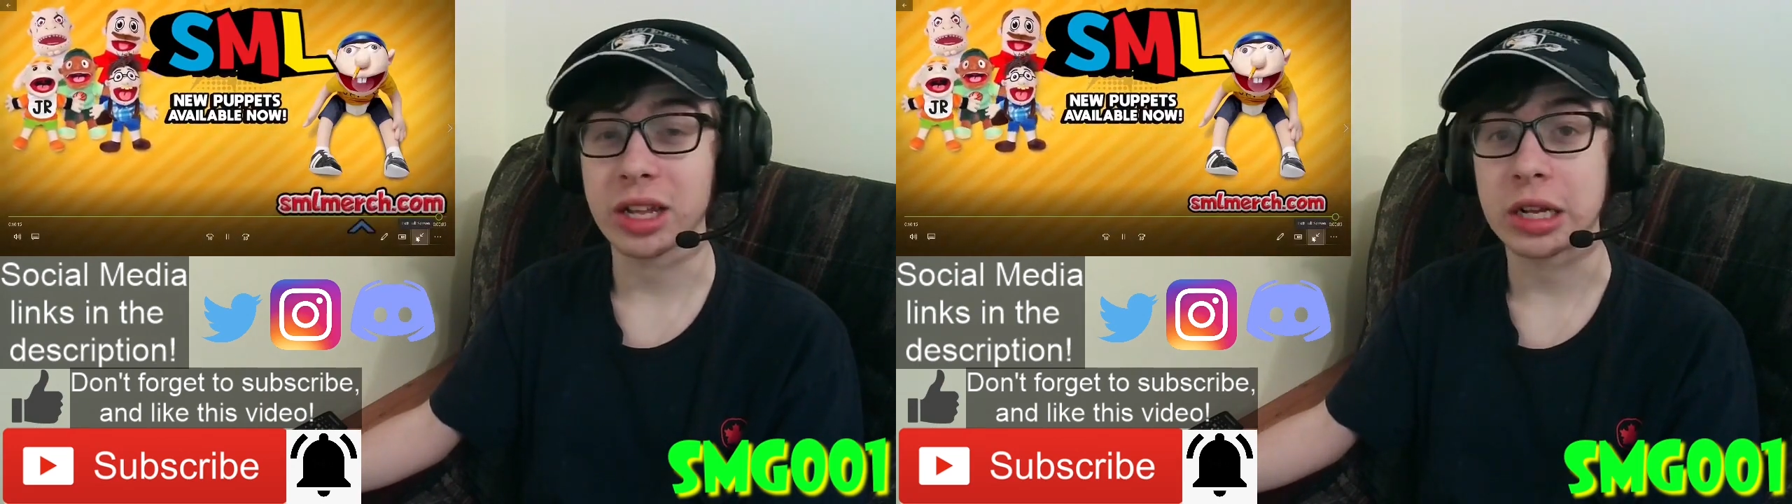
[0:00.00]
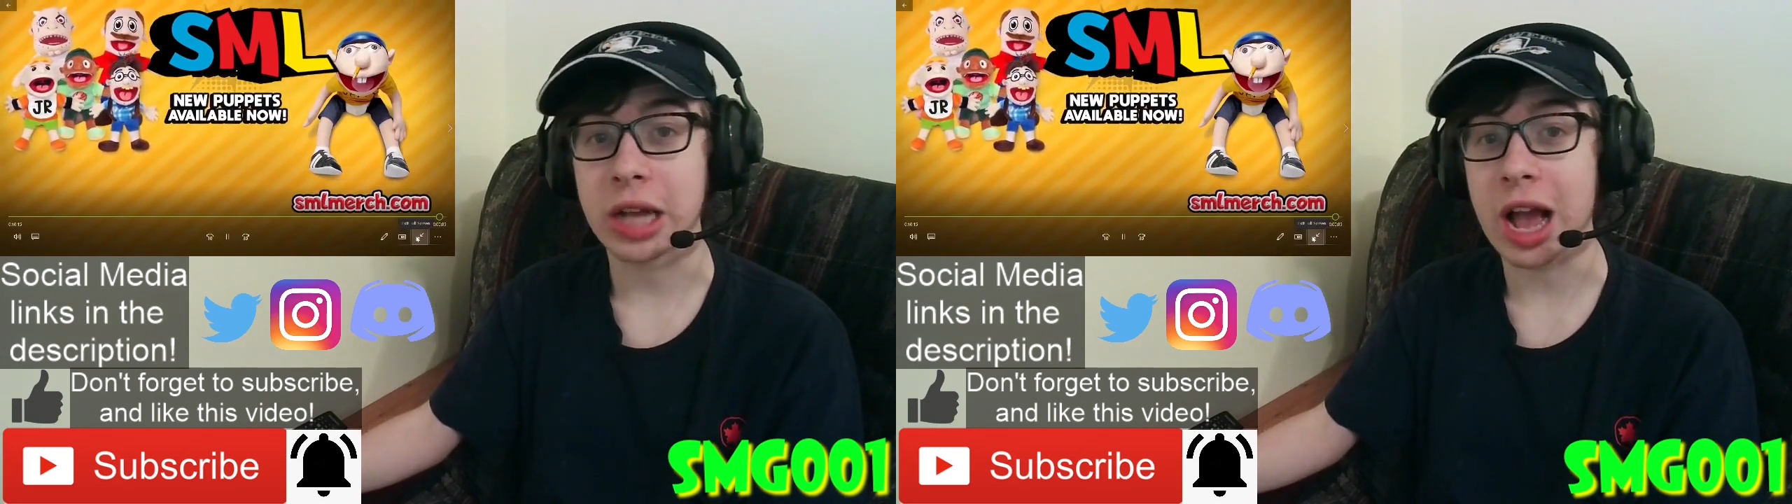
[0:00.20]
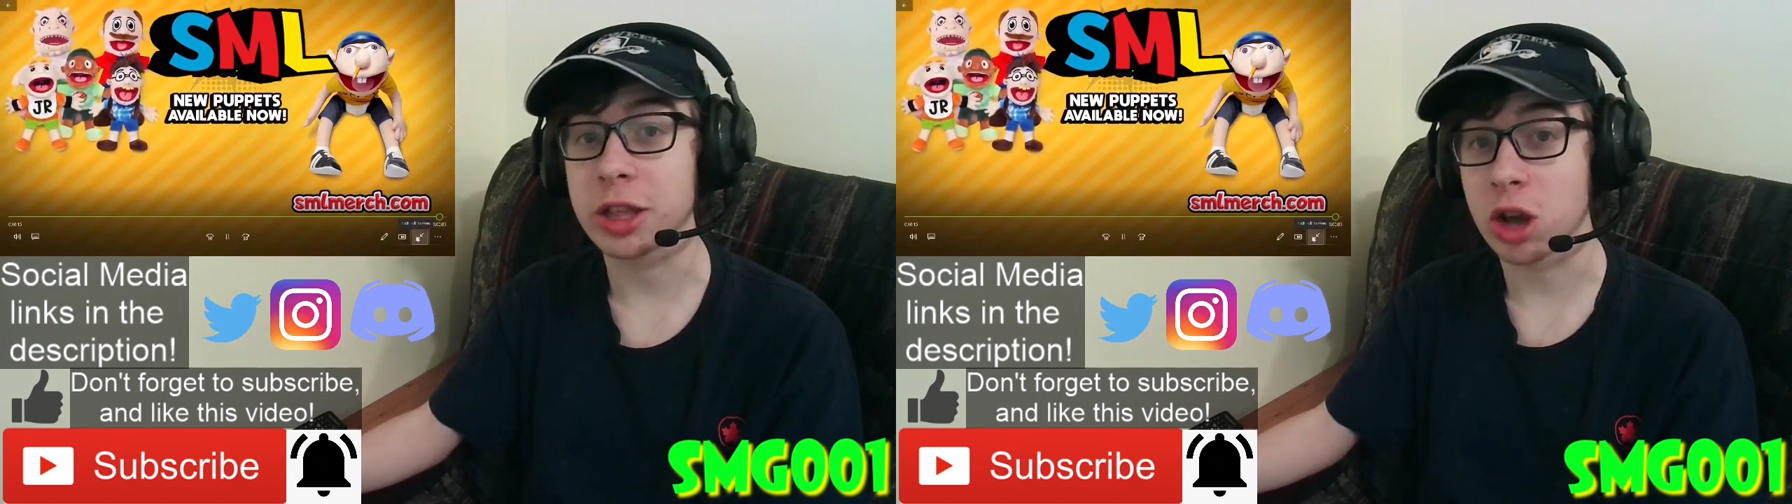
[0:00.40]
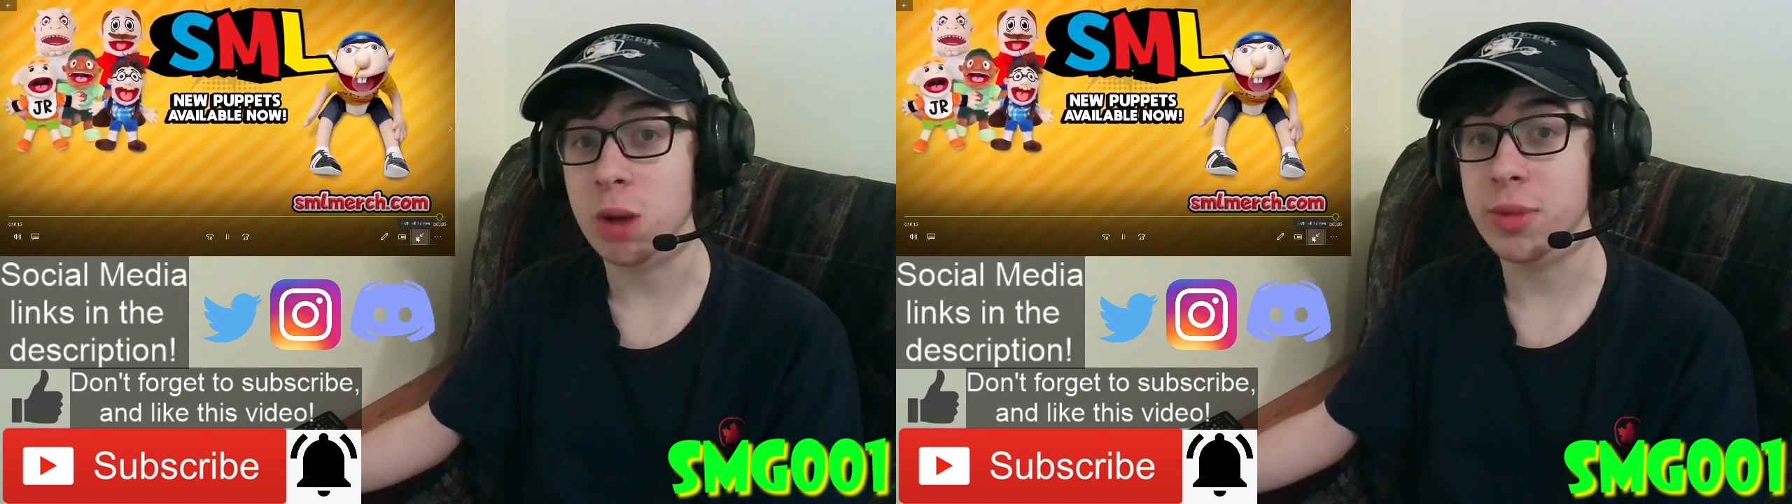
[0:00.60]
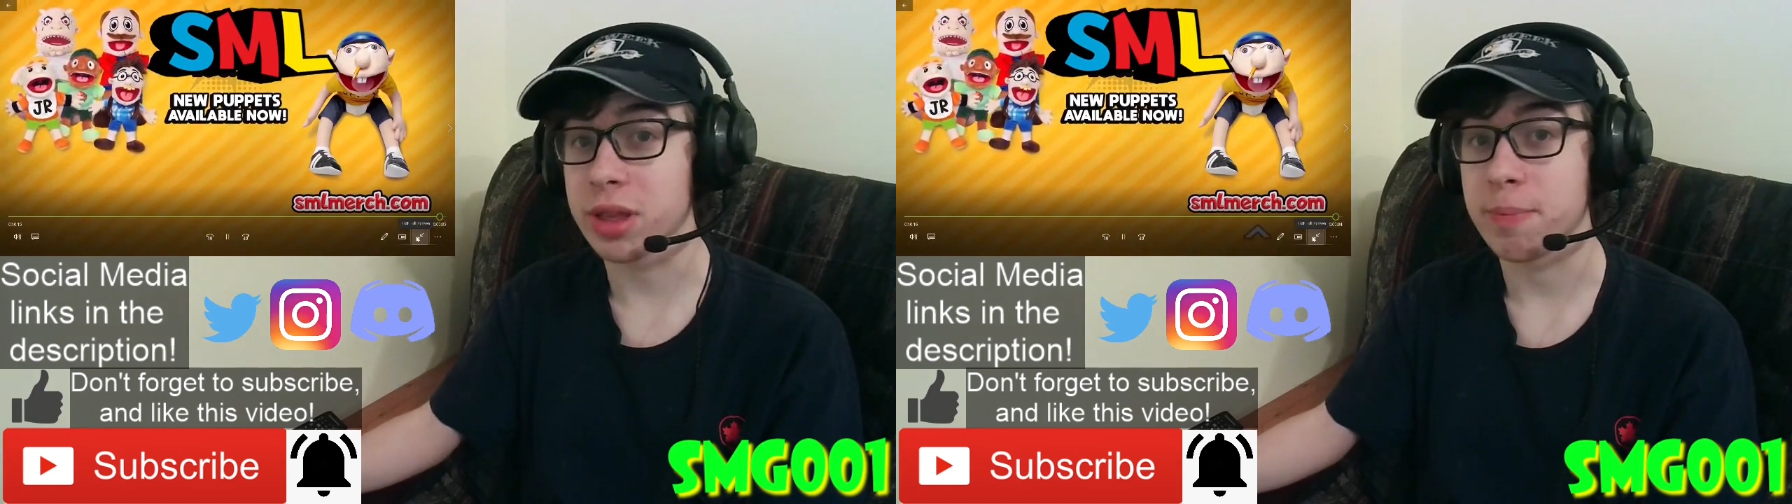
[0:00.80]
Guys,
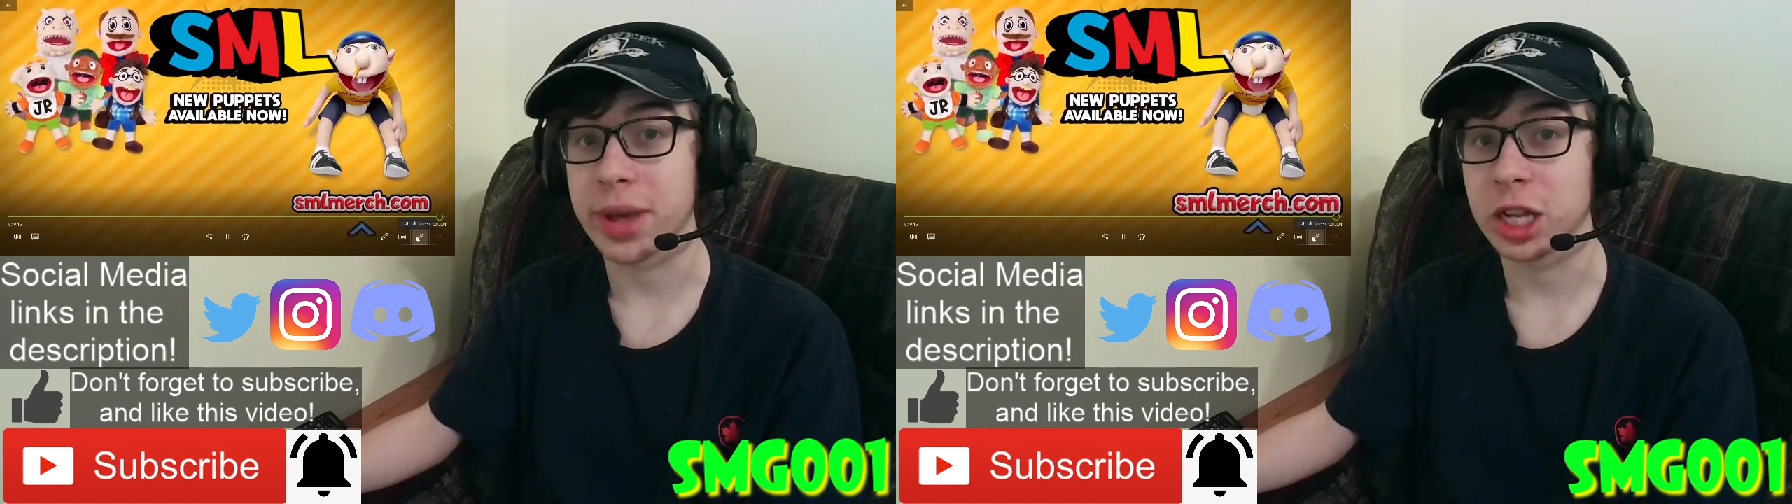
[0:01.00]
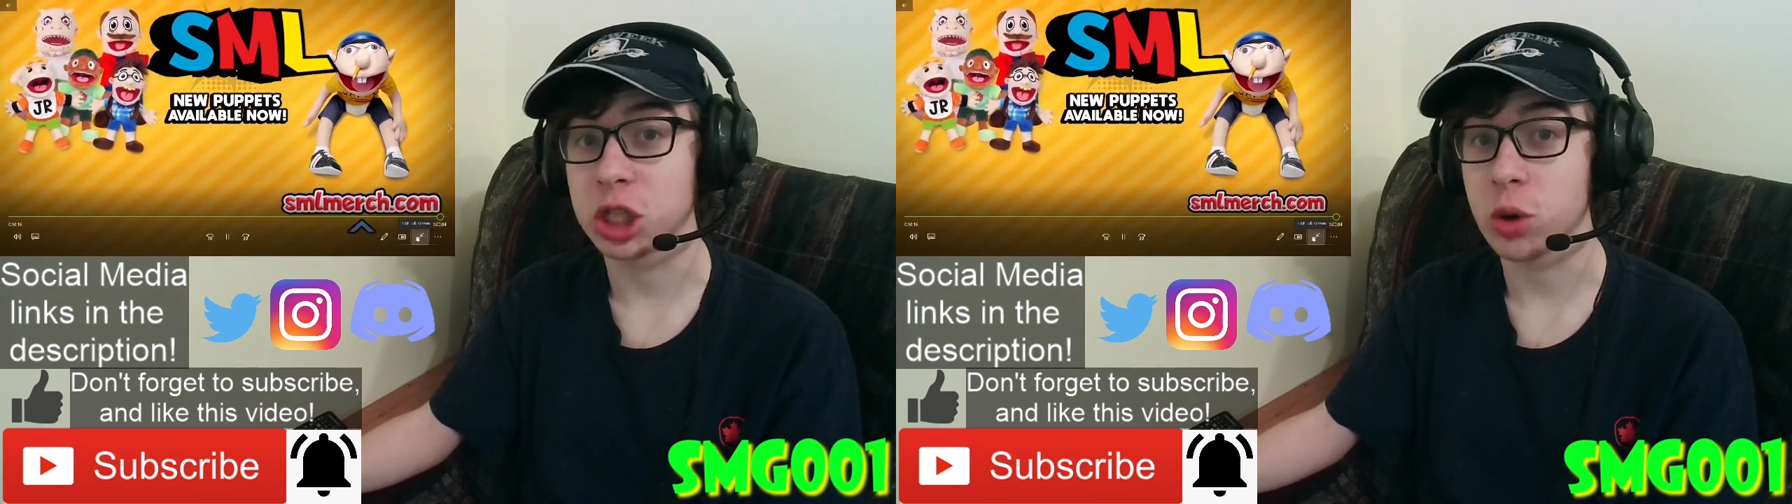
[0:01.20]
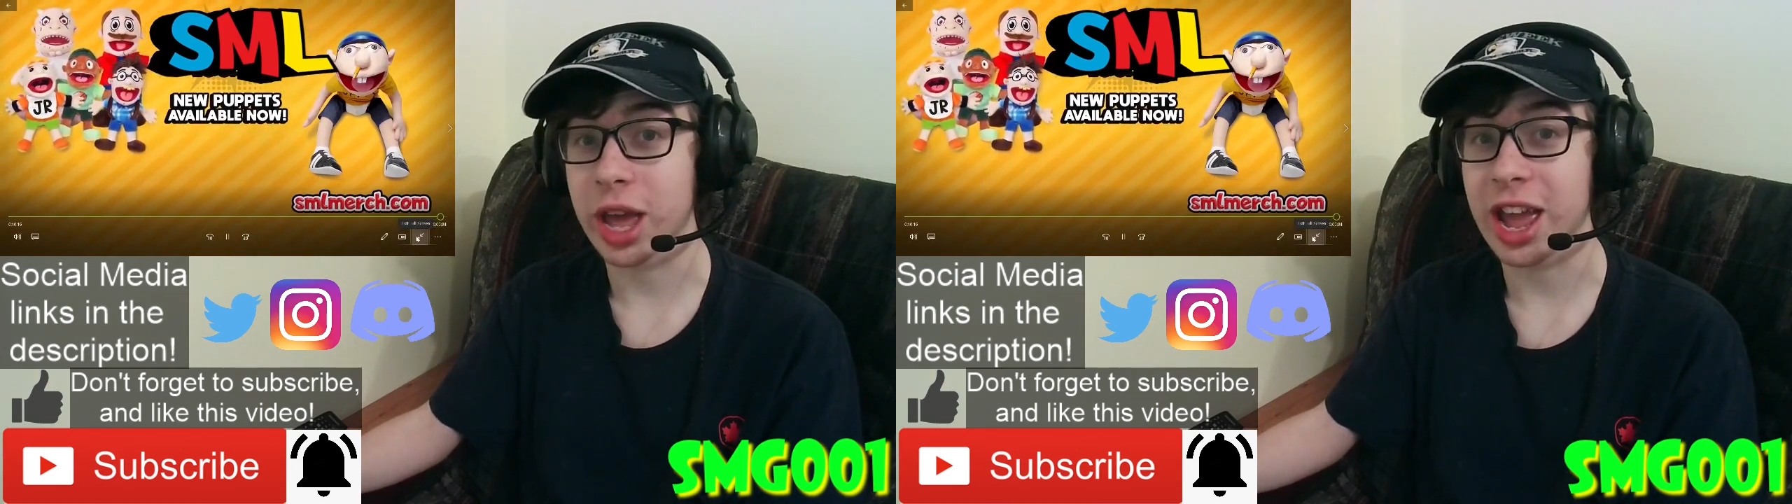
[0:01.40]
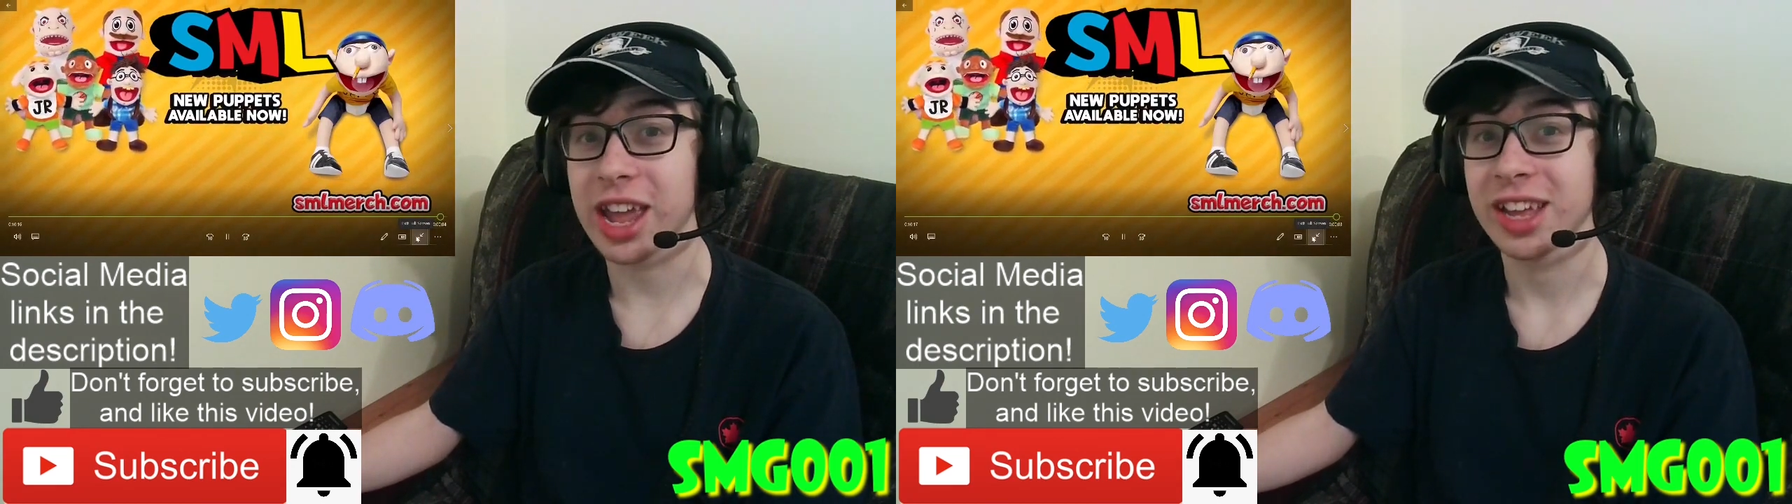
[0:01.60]
Karma's a bitch, okay?